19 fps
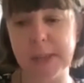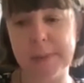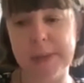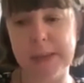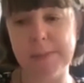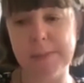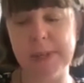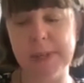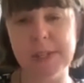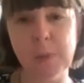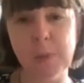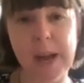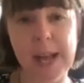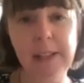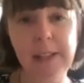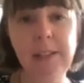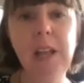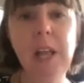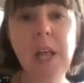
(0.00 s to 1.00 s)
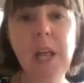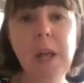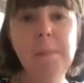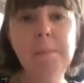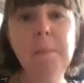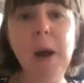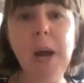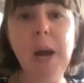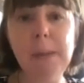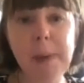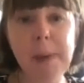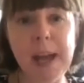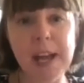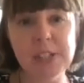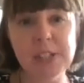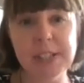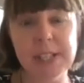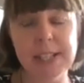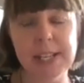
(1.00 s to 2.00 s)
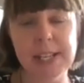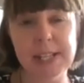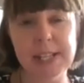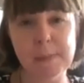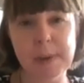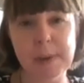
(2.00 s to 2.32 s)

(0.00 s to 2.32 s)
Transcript: people as well. My passion is